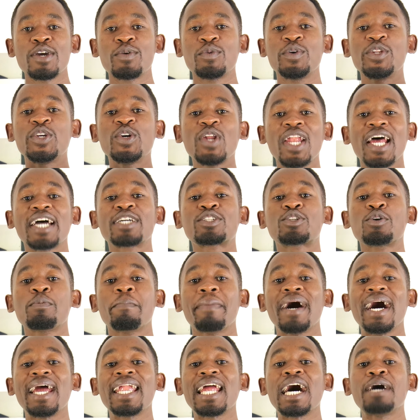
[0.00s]
Would you like to
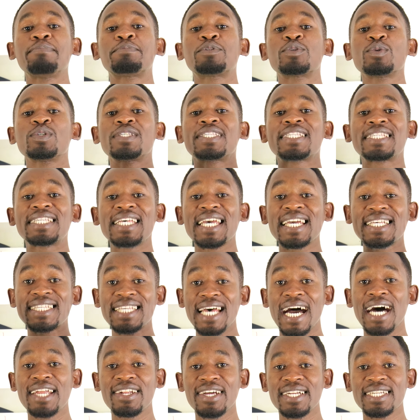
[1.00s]
burn up to
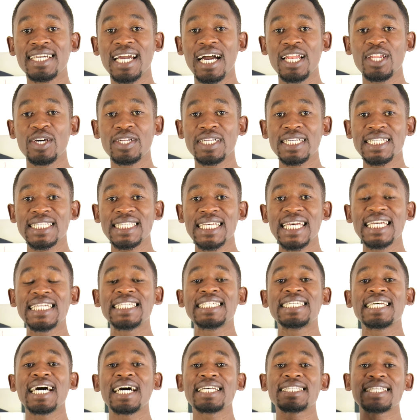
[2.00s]
600 calories in
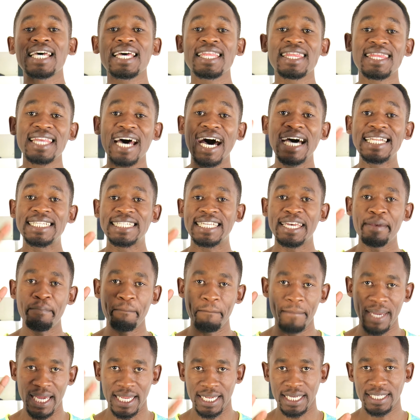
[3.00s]
just 30
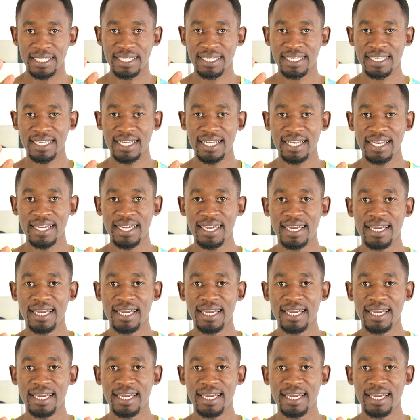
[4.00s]
minutes?